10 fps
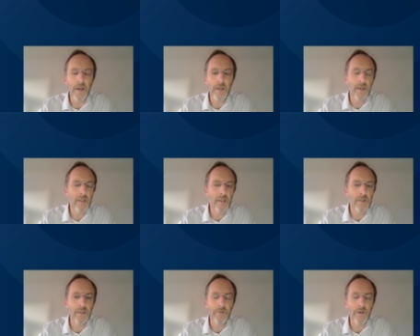UK. Kidney
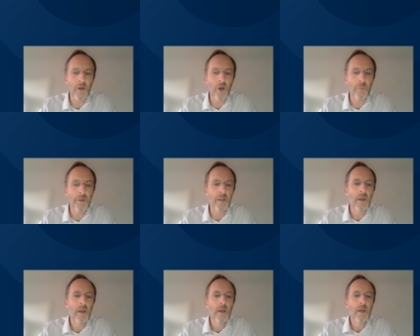disease is very common.
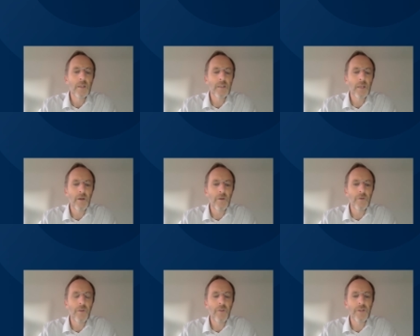So
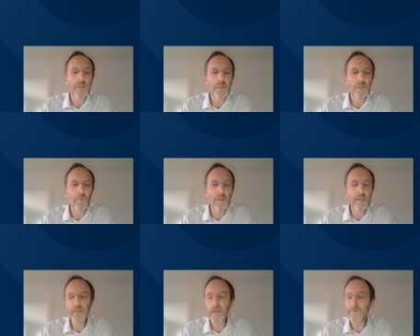we
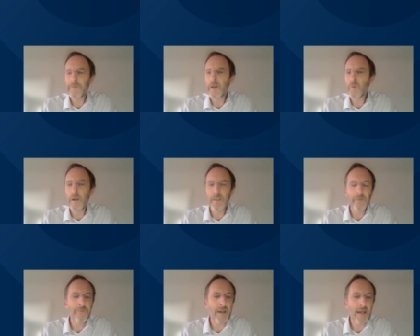need to find ways to
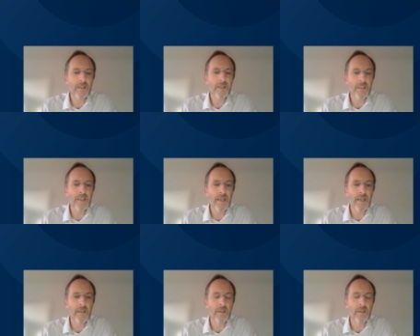factor this
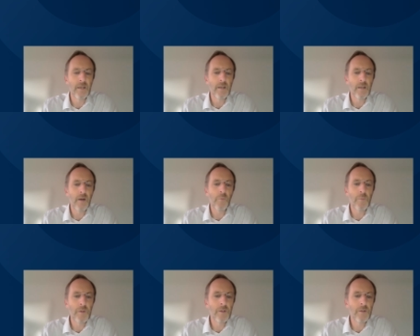in when
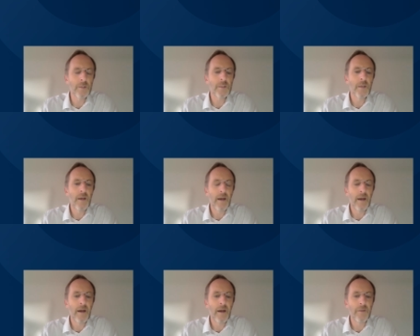we use
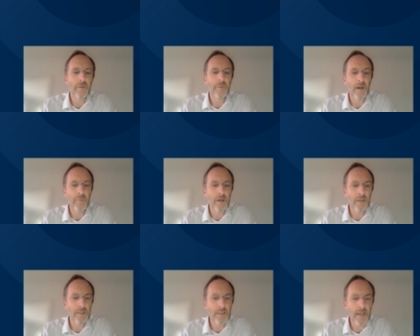the
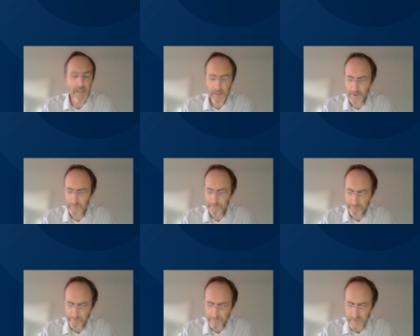biomarkers test.
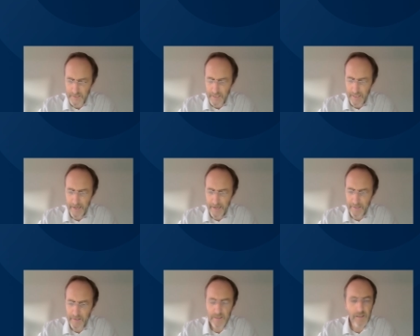
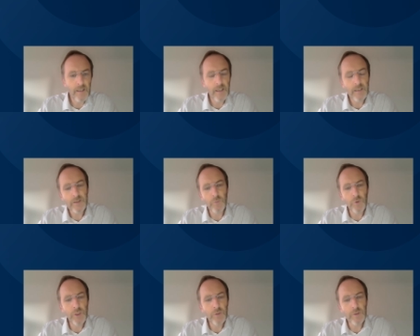And there's another sort of
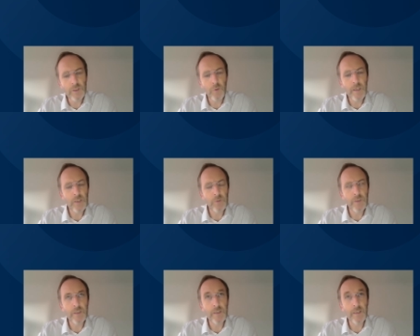more nuanced question,
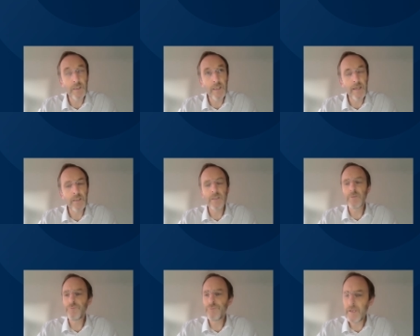which is to say, does
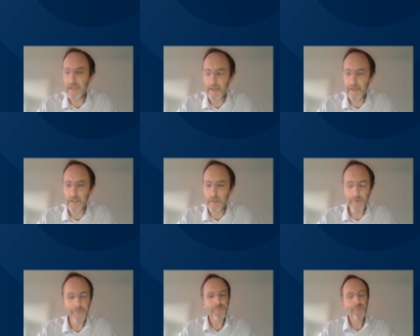it really help